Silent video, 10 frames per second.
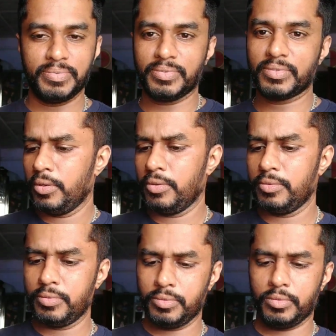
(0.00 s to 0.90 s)

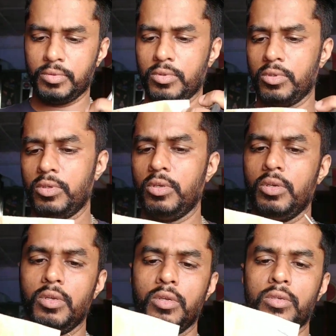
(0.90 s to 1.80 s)

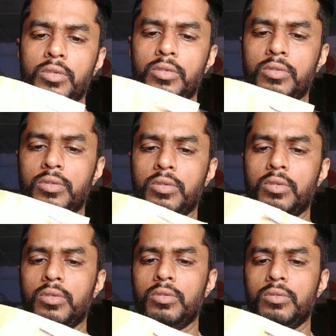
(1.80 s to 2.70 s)

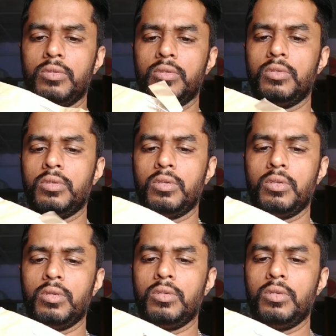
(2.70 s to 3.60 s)
Nothing is said.